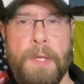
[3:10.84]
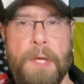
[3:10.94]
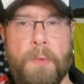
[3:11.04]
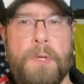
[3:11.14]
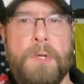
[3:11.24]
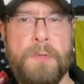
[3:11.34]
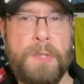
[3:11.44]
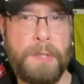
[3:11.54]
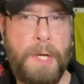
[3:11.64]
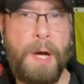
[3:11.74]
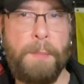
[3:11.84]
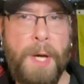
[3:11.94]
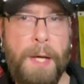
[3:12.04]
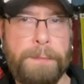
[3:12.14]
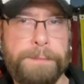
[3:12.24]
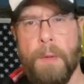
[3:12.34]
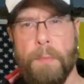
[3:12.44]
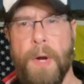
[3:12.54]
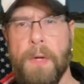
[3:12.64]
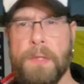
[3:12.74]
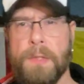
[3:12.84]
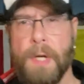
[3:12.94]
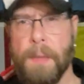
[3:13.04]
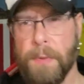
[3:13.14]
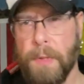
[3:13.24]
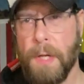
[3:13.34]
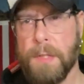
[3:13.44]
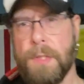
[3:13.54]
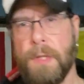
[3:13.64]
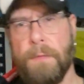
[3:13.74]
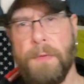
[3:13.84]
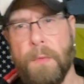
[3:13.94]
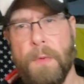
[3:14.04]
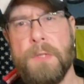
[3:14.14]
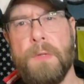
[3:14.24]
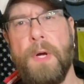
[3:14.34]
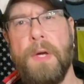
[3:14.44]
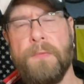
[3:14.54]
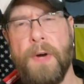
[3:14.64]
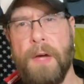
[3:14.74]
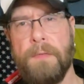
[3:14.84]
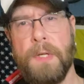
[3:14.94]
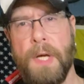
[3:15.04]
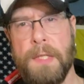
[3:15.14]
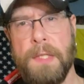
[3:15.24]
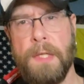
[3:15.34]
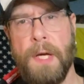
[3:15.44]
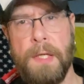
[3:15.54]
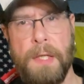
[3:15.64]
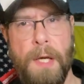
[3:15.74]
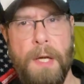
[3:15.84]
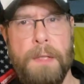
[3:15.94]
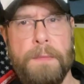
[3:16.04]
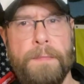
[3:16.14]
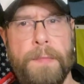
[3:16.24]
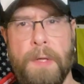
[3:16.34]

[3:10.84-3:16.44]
they were used in combat. Browning stopped production of the original A5 in 1998.